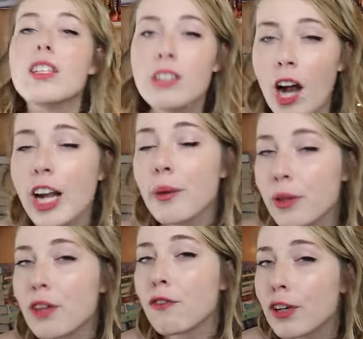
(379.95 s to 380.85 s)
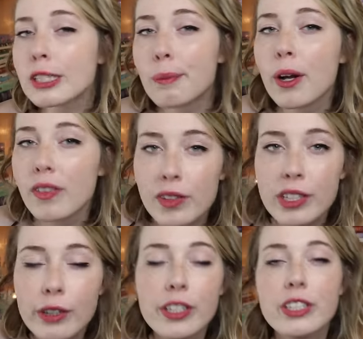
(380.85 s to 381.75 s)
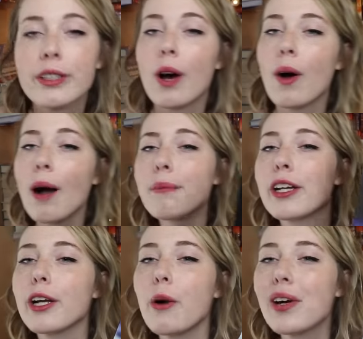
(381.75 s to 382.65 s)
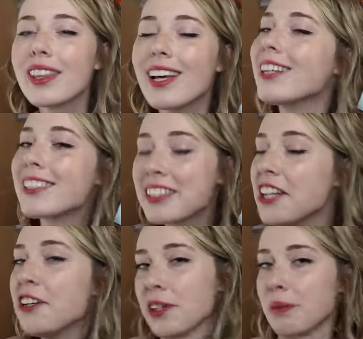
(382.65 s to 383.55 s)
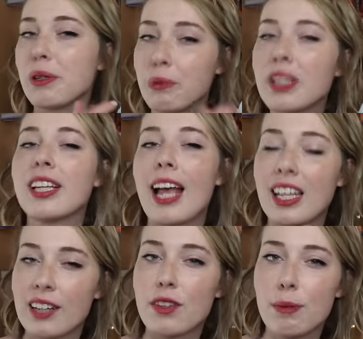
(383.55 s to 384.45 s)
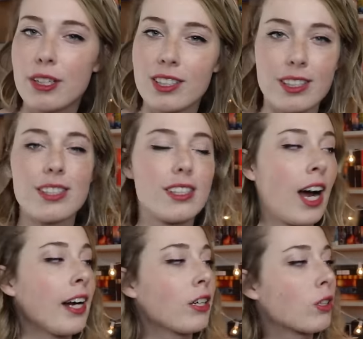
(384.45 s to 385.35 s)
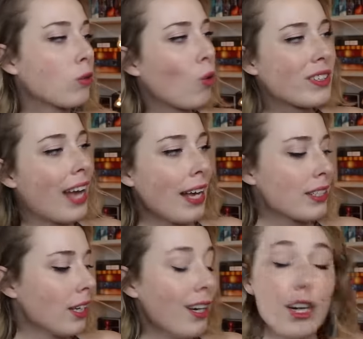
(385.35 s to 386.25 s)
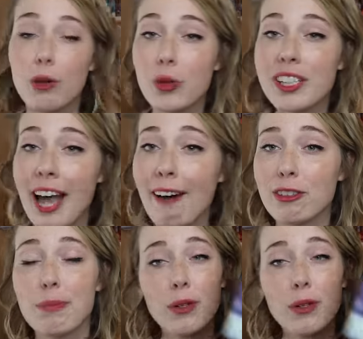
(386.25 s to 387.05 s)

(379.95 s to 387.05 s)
Starting with the first book in the series though, I'm gonna go with Cinder, but really any of the books in this entire quartet would count.